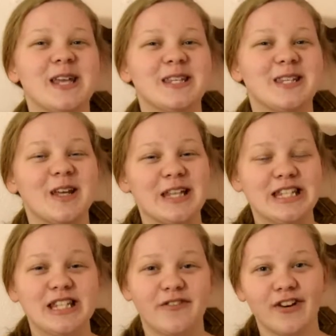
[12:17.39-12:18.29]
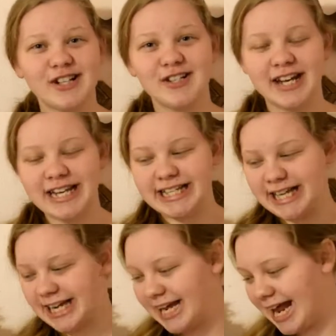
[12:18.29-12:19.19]
So this is the first one I
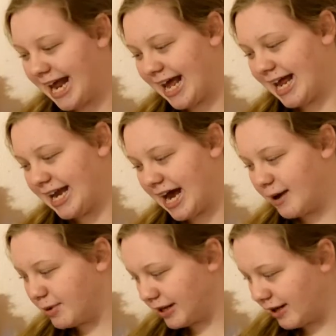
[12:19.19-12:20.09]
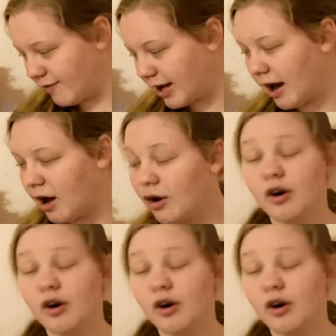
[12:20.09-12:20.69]
did, and I believe I got